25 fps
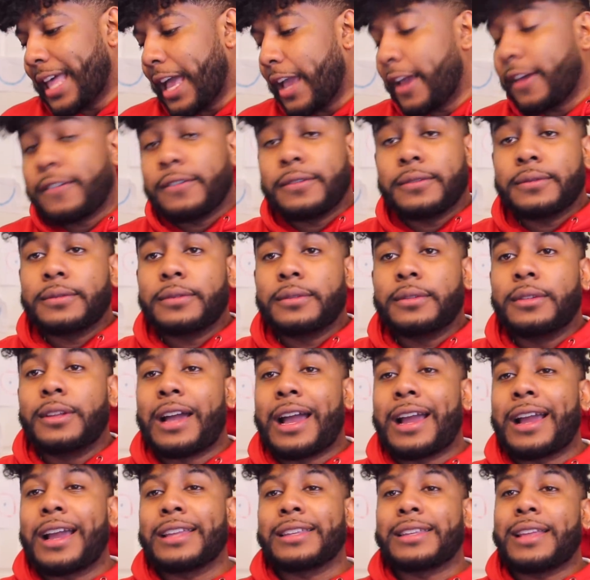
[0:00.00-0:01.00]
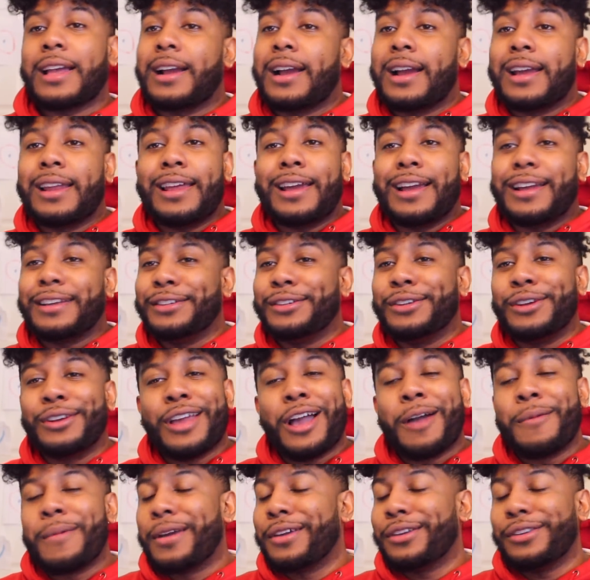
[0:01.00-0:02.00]
like, look, I can't
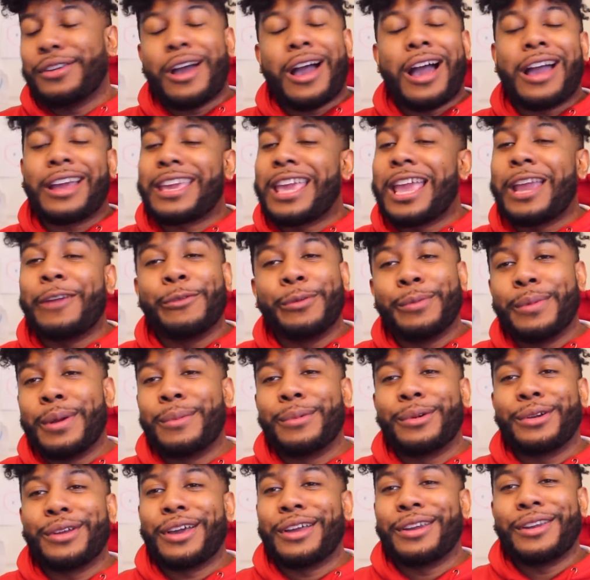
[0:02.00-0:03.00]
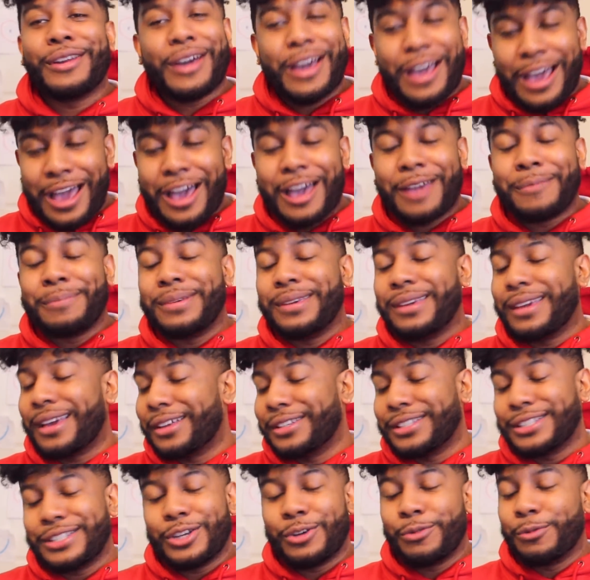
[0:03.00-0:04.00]
remember. Y'all know how I be.
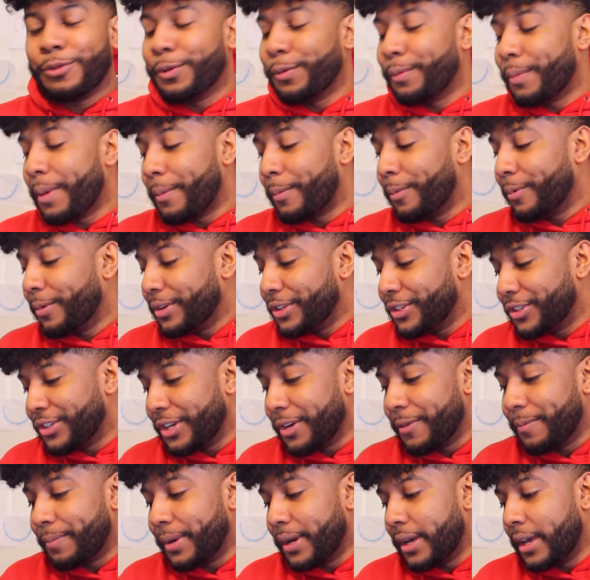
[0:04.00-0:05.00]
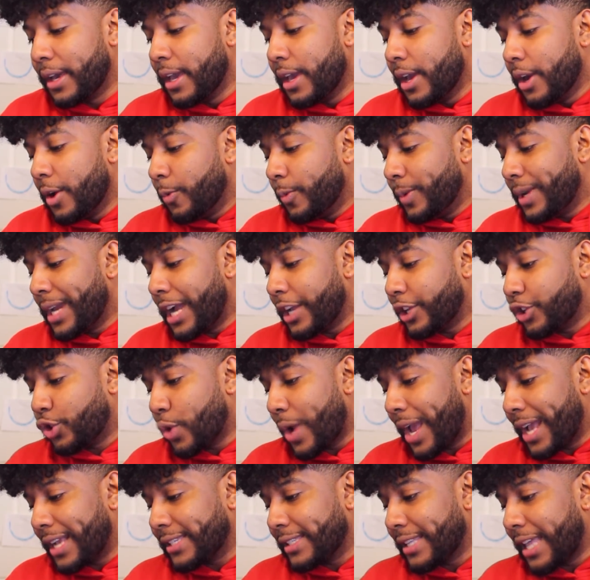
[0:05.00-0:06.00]
I just don't remember and shit. But we got
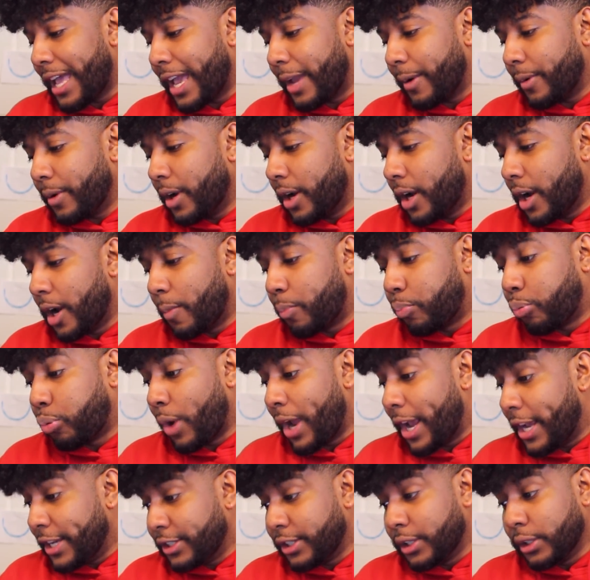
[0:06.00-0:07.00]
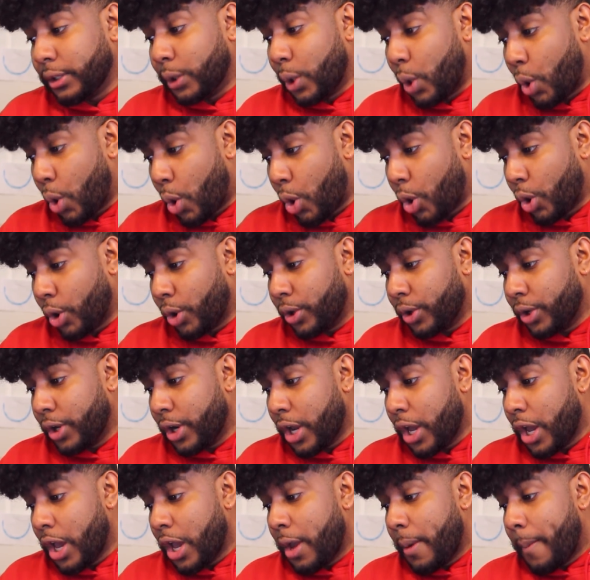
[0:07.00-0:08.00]
tracks like Praise the Lord,
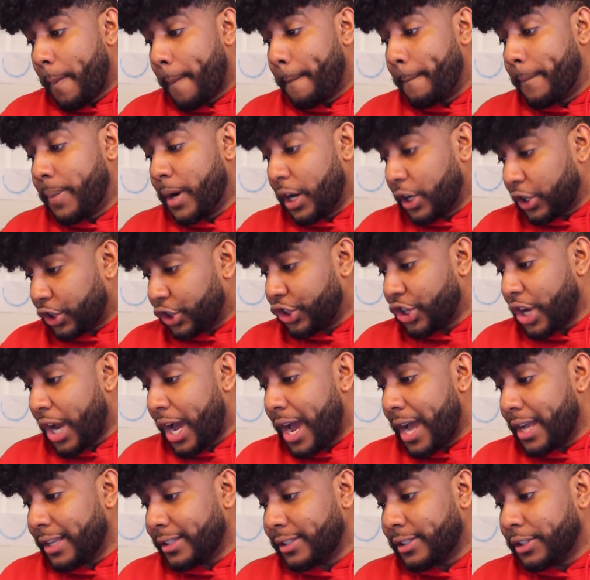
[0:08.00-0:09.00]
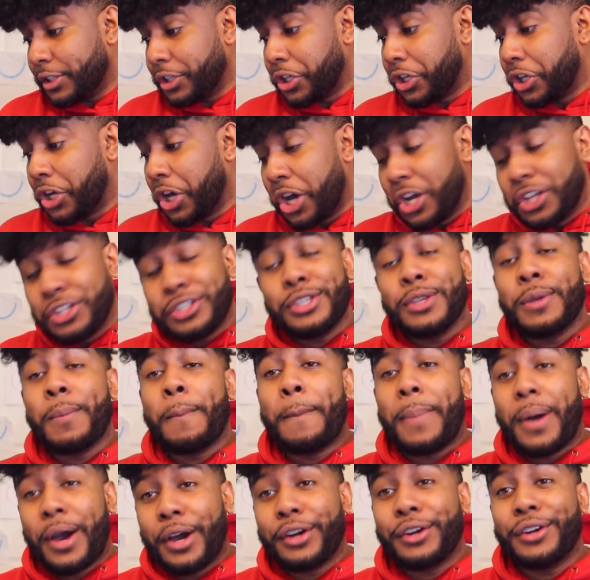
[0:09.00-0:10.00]
Buckshots, Guns
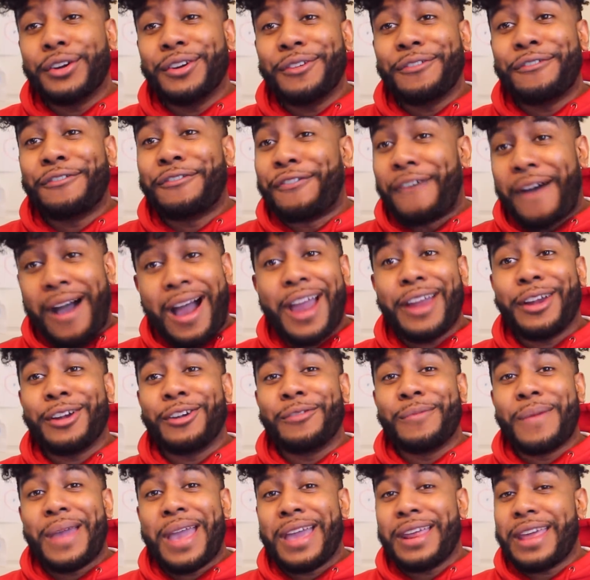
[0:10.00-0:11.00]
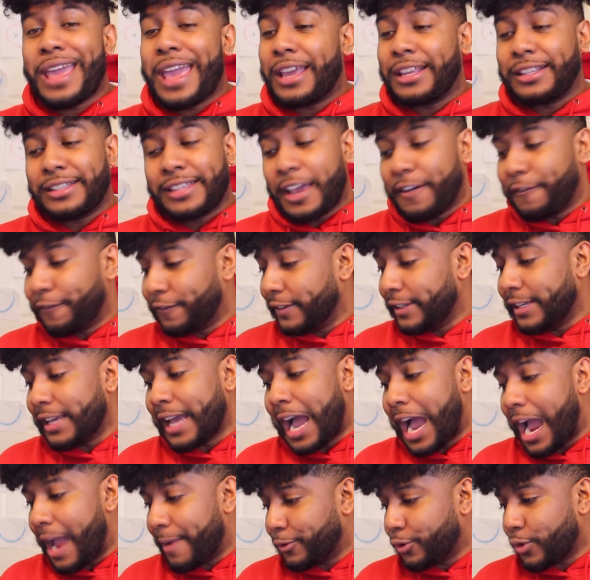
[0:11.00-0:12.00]
and Butter, Fire, man. Hey, definitely
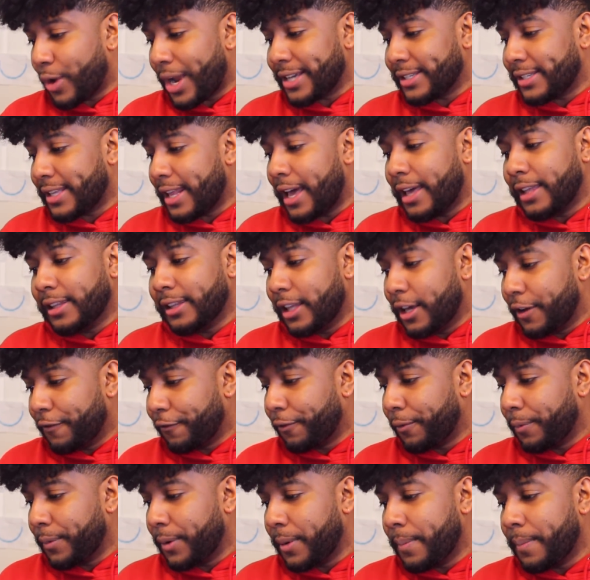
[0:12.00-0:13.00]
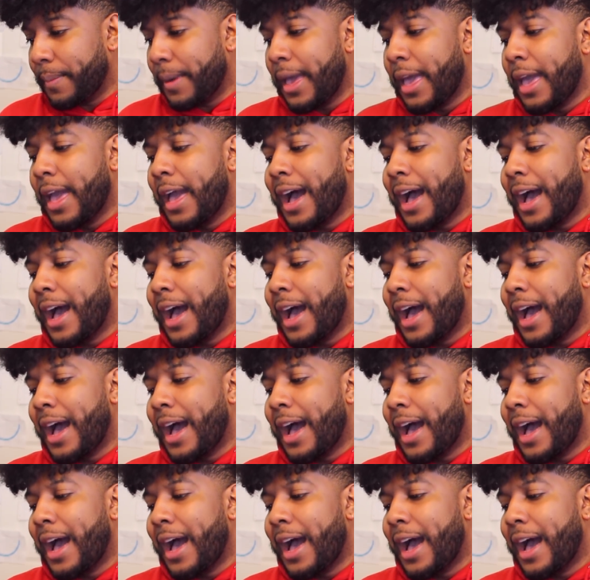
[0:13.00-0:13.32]
hype tracks that I love from him.